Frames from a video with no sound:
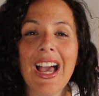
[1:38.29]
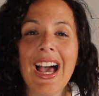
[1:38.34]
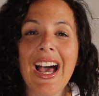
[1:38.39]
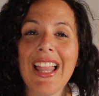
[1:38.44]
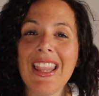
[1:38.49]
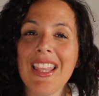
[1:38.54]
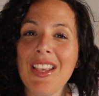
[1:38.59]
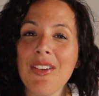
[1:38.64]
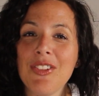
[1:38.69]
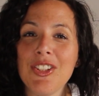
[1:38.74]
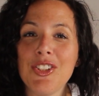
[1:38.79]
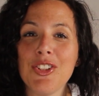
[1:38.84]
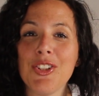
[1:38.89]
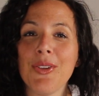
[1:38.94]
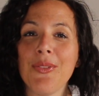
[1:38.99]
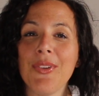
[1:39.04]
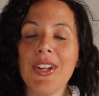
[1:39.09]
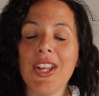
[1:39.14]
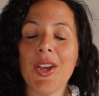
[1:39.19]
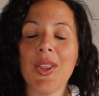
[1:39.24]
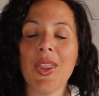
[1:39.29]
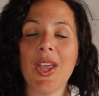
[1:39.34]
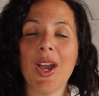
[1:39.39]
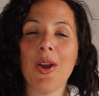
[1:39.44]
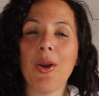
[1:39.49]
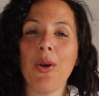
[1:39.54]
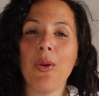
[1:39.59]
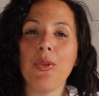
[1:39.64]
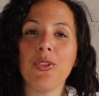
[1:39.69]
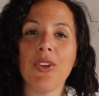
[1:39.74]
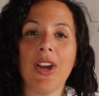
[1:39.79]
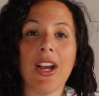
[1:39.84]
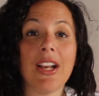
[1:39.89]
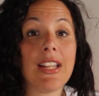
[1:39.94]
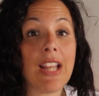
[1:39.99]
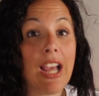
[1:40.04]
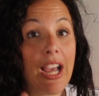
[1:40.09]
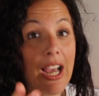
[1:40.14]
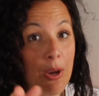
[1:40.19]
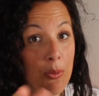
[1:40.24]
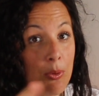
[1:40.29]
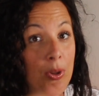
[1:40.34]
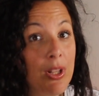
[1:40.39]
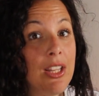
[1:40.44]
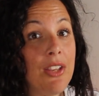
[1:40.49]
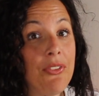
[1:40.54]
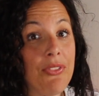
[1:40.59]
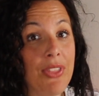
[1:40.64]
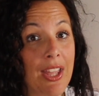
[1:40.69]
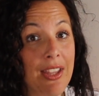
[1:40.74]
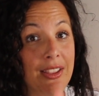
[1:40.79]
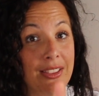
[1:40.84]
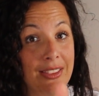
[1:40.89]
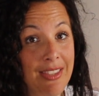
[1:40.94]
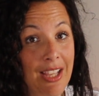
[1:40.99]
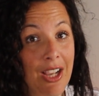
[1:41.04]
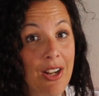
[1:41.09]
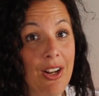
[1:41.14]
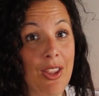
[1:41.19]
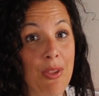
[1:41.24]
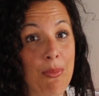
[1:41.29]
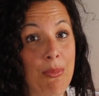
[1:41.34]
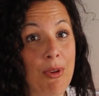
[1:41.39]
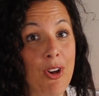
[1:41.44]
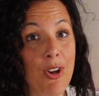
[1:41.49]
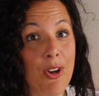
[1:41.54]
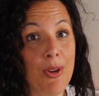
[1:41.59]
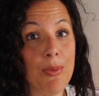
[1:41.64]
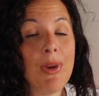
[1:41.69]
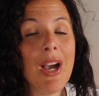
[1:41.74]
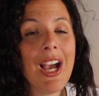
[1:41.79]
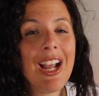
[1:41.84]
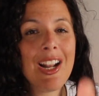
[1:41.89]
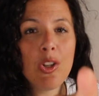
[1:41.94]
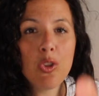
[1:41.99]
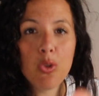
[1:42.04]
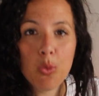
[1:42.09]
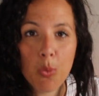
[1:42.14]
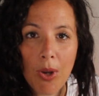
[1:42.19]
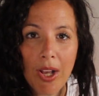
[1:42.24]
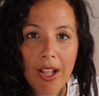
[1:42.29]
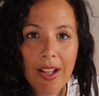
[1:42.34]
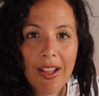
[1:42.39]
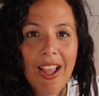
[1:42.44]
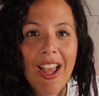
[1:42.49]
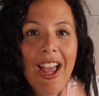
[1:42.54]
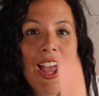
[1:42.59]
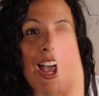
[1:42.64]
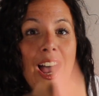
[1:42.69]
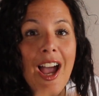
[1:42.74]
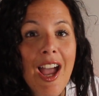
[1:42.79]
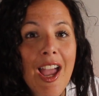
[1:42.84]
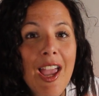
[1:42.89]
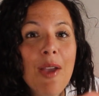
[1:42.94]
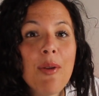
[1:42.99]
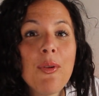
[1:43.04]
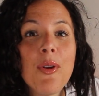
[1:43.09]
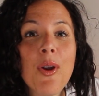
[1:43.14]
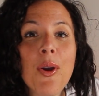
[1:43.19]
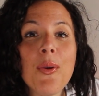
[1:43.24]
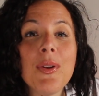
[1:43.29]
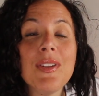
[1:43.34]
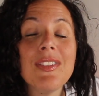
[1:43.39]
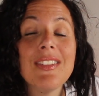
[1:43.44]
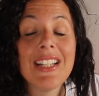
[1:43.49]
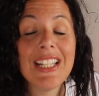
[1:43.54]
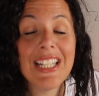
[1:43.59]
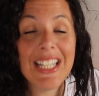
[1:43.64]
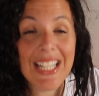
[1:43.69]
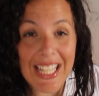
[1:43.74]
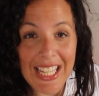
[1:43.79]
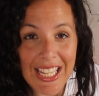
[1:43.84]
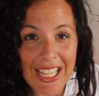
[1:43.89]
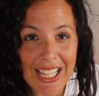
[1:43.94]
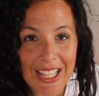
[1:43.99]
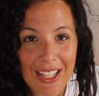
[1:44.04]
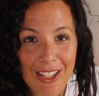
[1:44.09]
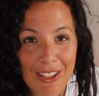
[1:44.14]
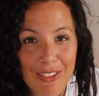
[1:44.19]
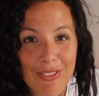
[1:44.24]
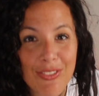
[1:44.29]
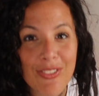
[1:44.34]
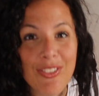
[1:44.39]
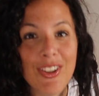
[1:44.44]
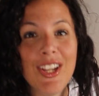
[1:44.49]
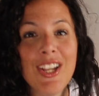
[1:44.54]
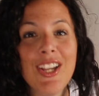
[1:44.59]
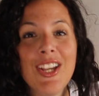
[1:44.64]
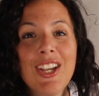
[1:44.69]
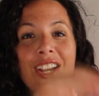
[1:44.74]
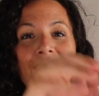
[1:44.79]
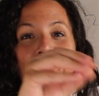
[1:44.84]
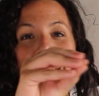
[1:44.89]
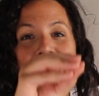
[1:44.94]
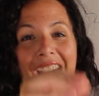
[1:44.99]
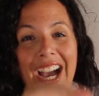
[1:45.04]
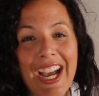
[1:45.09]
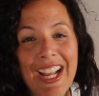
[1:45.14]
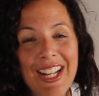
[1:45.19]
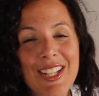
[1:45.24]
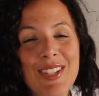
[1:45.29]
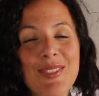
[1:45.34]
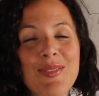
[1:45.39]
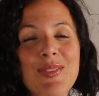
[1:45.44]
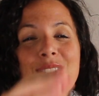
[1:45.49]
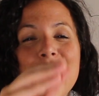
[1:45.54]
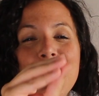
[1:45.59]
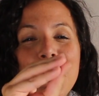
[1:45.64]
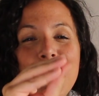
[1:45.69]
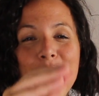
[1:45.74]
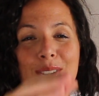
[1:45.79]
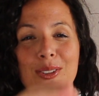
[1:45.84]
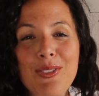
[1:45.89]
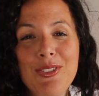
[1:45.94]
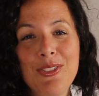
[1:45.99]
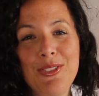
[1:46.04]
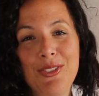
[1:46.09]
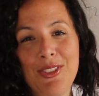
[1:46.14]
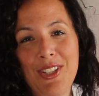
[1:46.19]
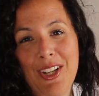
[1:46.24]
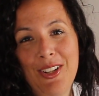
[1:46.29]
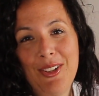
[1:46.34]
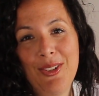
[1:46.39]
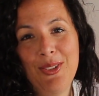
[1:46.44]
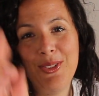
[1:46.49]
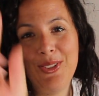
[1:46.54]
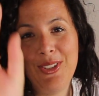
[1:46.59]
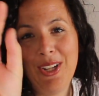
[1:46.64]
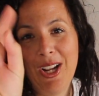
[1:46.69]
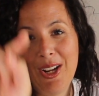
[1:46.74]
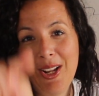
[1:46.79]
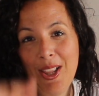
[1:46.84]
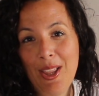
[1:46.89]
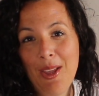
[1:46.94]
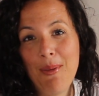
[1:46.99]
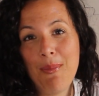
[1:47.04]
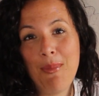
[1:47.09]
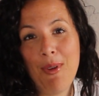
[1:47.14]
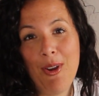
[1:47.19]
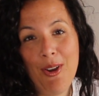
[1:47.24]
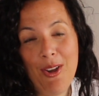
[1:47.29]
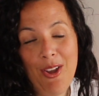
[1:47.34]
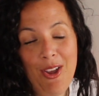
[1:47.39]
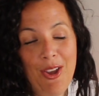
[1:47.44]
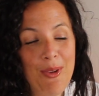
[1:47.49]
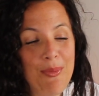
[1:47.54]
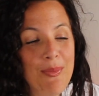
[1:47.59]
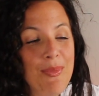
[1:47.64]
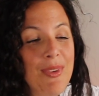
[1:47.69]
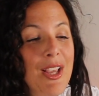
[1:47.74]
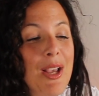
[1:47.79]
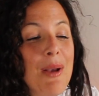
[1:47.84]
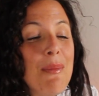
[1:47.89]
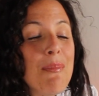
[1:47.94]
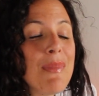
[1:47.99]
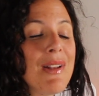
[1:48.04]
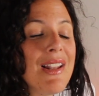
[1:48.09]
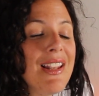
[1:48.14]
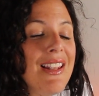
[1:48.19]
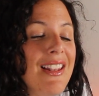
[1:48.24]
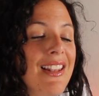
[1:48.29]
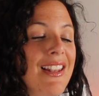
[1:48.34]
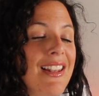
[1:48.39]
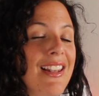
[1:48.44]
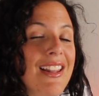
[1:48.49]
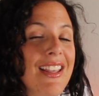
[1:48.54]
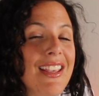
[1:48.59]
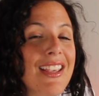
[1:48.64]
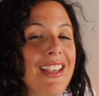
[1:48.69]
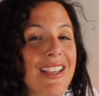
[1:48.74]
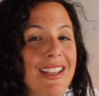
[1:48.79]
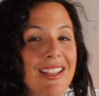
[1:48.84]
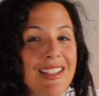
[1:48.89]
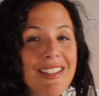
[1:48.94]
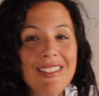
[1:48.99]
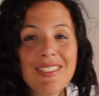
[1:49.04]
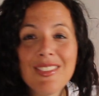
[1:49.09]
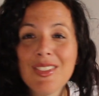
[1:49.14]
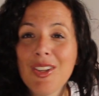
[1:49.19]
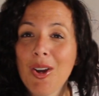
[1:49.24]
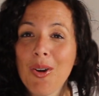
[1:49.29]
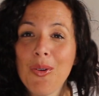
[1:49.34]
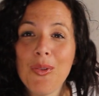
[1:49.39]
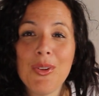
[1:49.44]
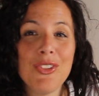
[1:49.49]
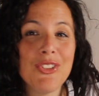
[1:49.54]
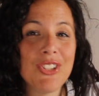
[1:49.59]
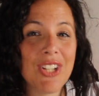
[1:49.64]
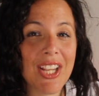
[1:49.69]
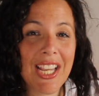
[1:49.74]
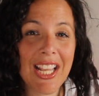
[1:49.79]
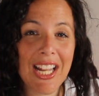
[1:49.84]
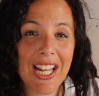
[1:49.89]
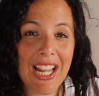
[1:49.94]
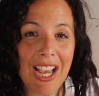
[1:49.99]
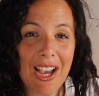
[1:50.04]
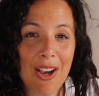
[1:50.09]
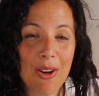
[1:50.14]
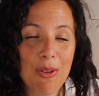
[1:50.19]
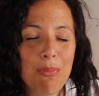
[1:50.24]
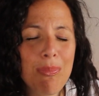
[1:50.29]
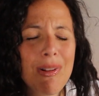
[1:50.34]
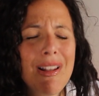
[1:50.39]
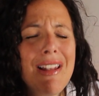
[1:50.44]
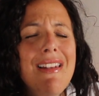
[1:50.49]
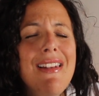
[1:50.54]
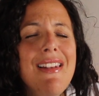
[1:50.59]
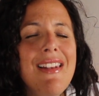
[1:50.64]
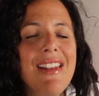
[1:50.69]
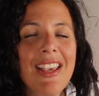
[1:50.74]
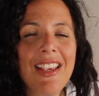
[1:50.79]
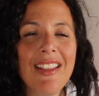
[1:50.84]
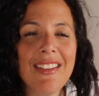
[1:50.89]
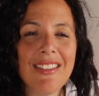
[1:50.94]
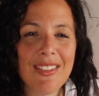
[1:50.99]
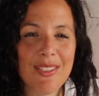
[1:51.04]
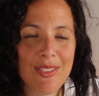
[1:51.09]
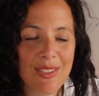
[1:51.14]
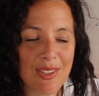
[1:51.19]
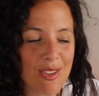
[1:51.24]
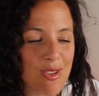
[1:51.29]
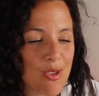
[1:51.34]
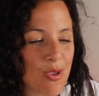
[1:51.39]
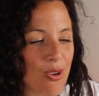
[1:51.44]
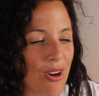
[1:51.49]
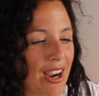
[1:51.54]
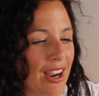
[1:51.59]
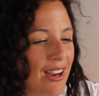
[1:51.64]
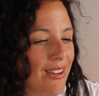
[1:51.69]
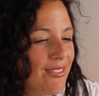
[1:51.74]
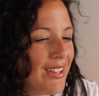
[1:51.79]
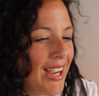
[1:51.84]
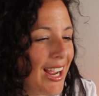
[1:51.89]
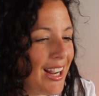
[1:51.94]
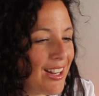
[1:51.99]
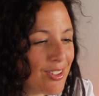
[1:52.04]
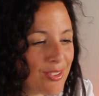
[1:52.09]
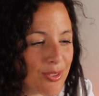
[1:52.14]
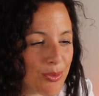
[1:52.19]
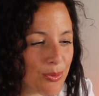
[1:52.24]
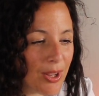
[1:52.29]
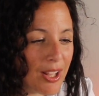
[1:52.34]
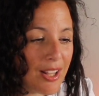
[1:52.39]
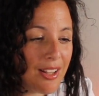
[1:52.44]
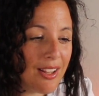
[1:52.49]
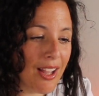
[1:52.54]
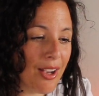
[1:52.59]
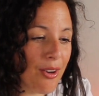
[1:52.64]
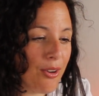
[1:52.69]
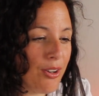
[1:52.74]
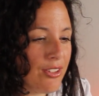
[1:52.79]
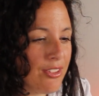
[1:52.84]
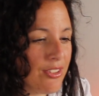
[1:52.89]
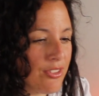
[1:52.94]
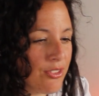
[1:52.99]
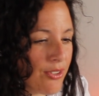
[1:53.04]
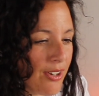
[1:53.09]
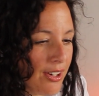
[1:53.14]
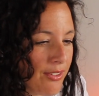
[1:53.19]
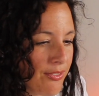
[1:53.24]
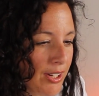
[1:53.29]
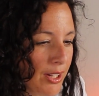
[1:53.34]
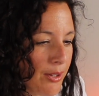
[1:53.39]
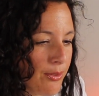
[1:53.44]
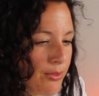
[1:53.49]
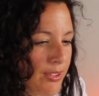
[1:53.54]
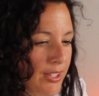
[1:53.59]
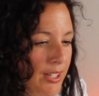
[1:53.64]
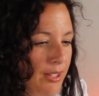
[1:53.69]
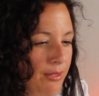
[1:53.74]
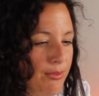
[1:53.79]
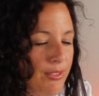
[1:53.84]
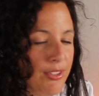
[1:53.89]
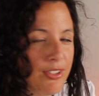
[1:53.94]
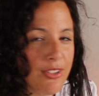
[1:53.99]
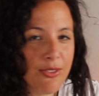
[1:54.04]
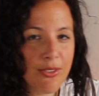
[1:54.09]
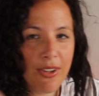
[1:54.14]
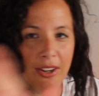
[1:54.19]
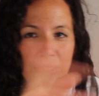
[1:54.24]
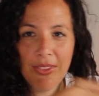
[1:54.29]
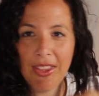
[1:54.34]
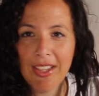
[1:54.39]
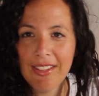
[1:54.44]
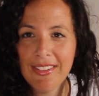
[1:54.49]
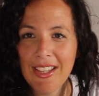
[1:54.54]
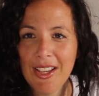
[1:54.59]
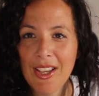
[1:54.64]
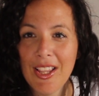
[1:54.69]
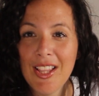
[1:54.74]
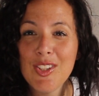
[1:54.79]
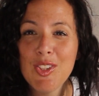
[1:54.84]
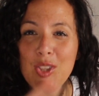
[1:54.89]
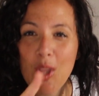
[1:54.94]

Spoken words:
And the original video that I'm going to check, I will leave that down at the bottom. And as well, I am going to leave Adam's YouTube channel down at the bottom. Please go and check it out. Please and subscribe. And as well, I'm going to subscribe now. See? Subscribe. That's it. It's